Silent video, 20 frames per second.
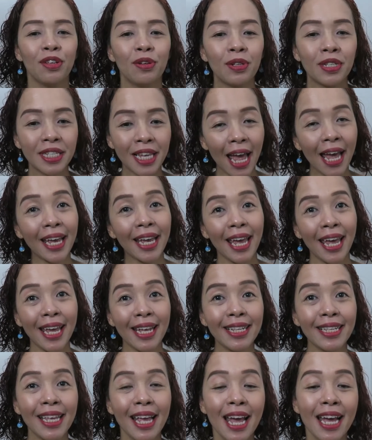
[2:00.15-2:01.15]
Yung
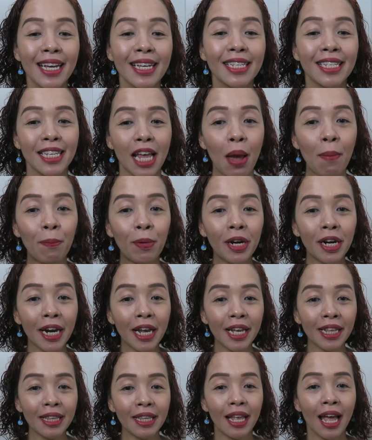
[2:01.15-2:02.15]
second,
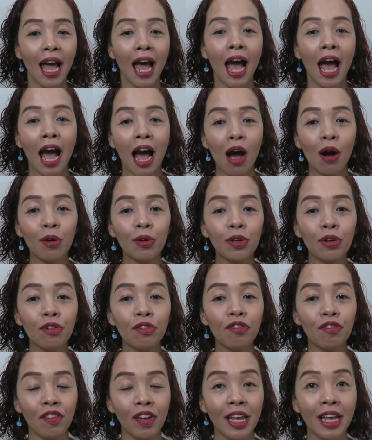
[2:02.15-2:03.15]
separate how
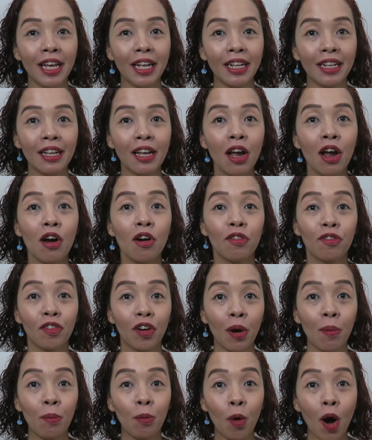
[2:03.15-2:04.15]
you feel
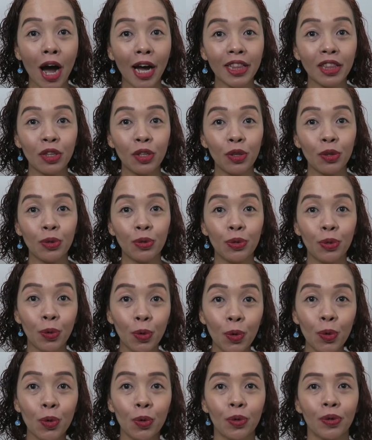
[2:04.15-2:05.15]
from what you
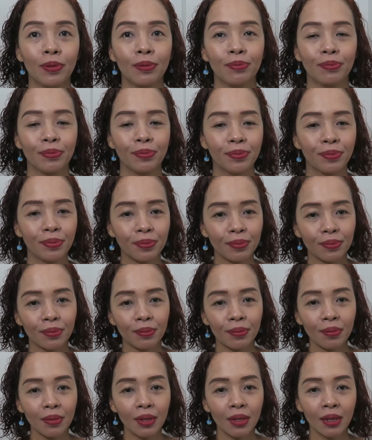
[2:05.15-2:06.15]
do.
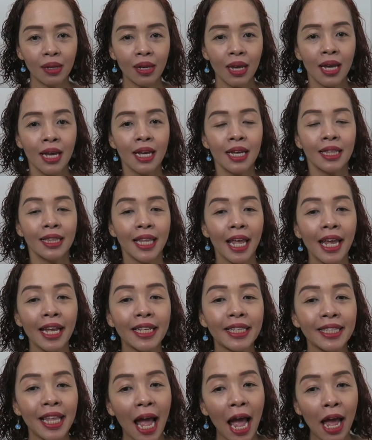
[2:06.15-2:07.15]

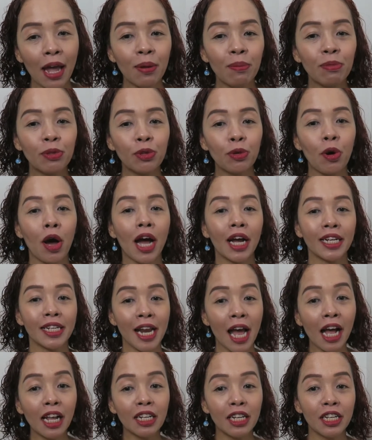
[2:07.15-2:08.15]
Take time to
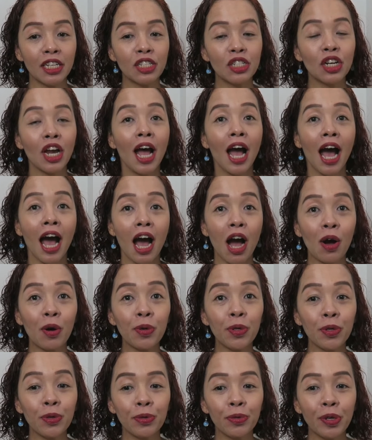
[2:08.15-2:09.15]
acknowledge
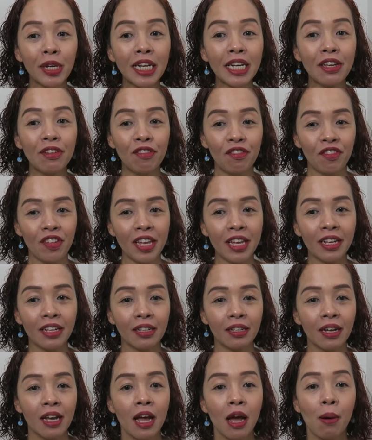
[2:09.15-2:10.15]
how you really
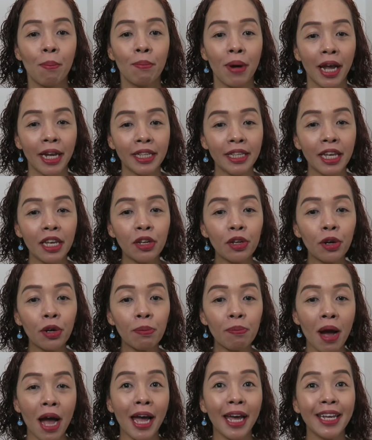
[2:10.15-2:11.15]
feel. Minding
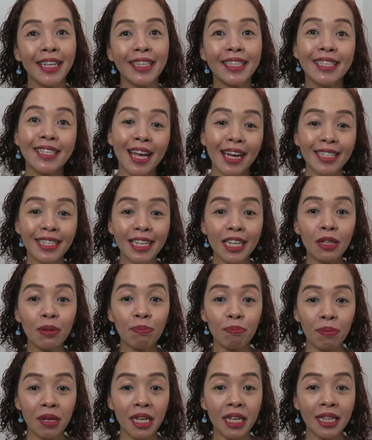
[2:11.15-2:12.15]
your mind
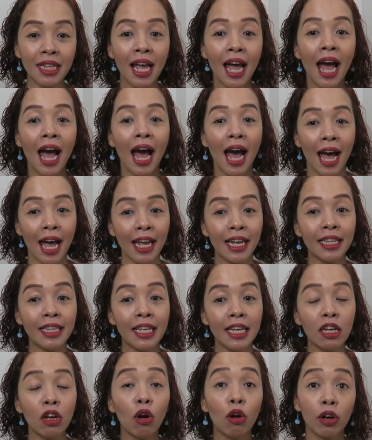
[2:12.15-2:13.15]
doesn't mean
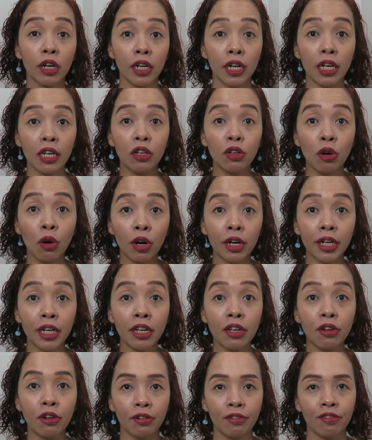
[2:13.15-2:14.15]
hiding or
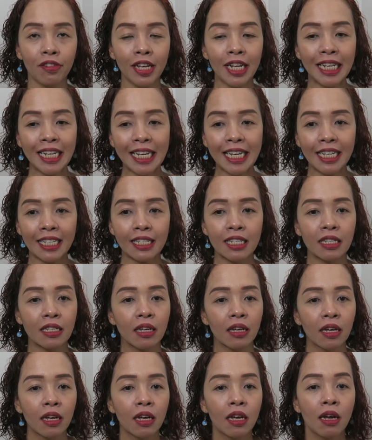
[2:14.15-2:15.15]
ignoring your
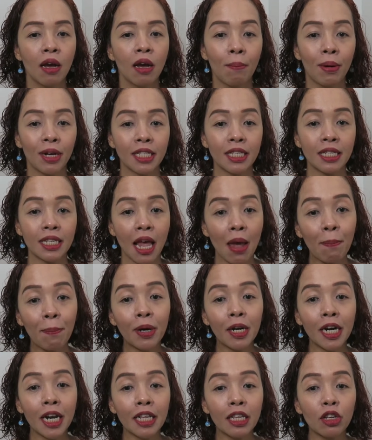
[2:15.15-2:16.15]
feelings, but
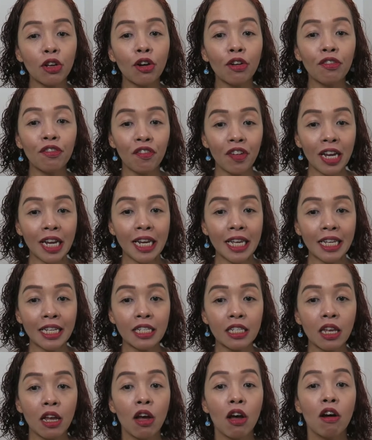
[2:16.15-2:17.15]
separate your
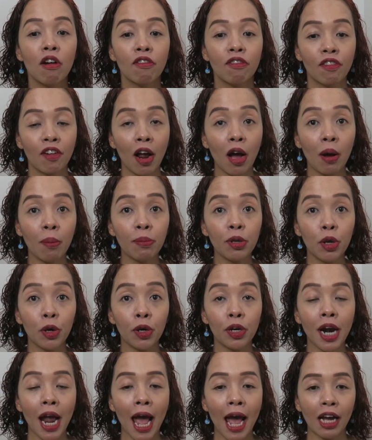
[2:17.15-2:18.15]
feelings from
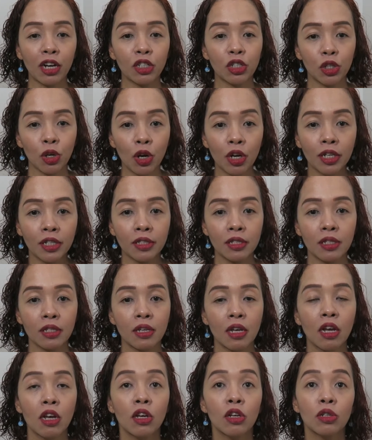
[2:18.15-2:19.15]
your
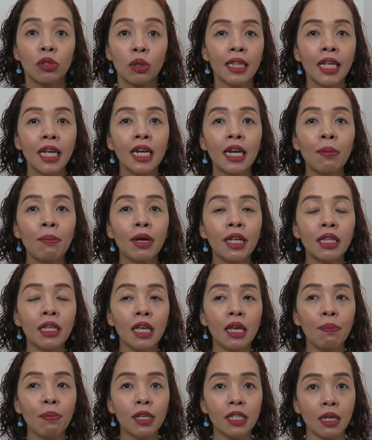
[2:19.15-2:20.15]
actions. Hindi
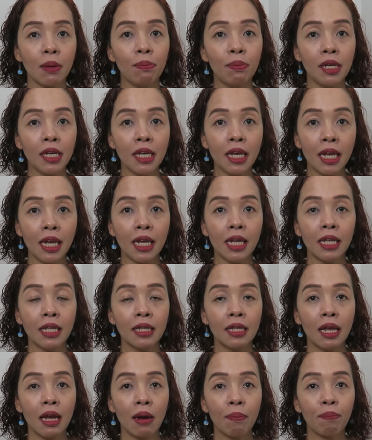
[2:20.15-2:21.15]
naman ibig
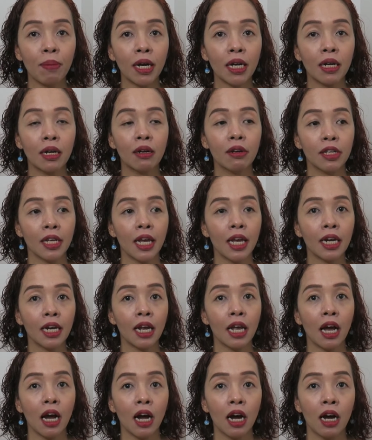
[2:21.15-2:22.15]
sabihin na pag,
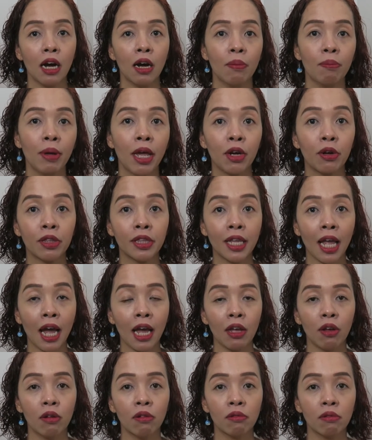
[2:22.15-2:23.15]
kunyari, meron
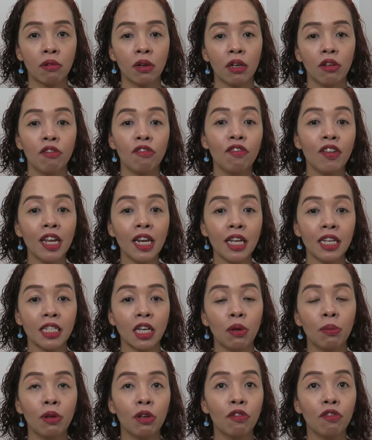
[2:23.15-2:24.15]
tayong yung feelings,
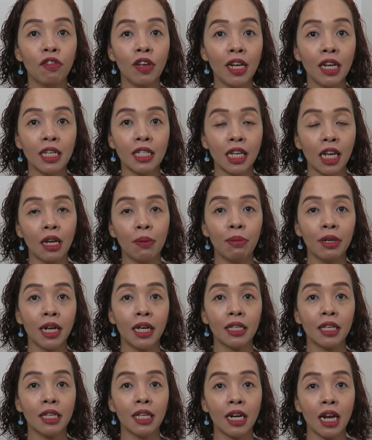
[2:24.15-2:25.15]
ano ba yung feelings? Kailan ba
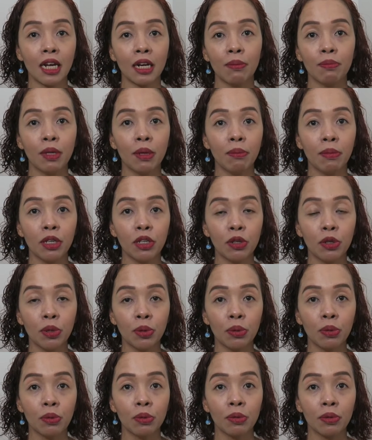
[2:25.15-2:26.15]
natin nararamdaman
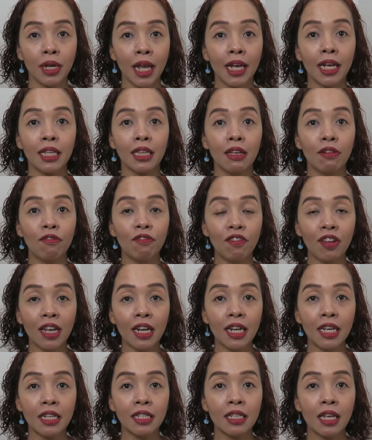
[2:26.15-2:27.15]
yung negative
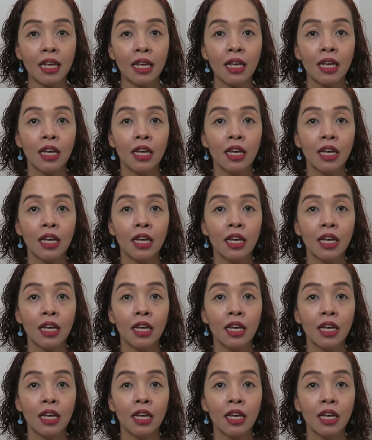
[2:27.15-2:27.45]
feelings?